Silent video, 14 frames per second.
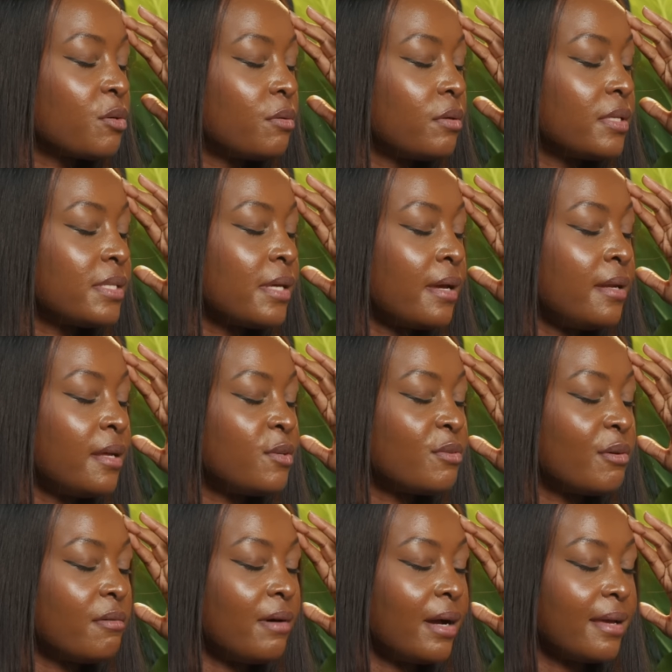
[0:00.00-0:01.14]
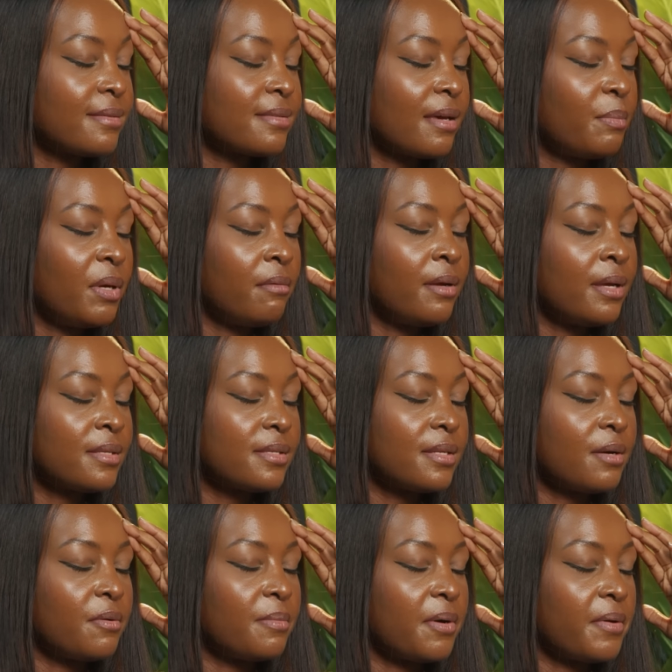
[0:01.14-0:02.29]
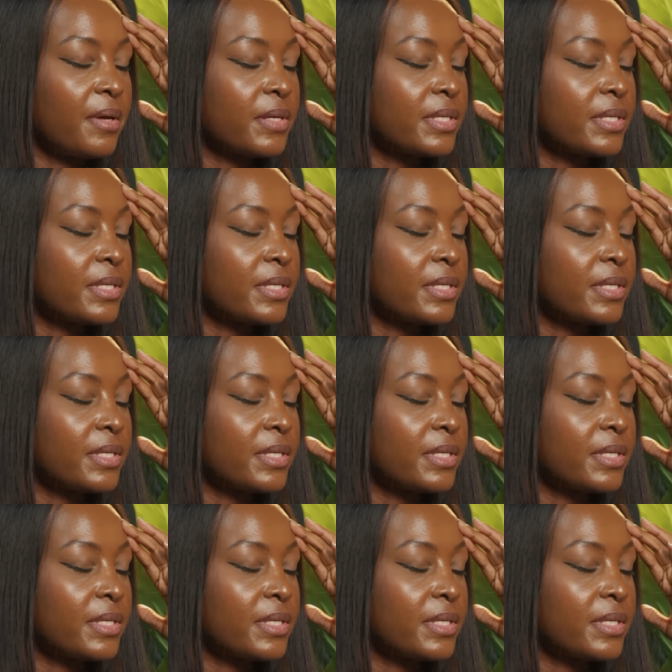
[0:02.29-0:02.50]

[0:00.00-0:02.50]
who decided to go against her parents. Now over where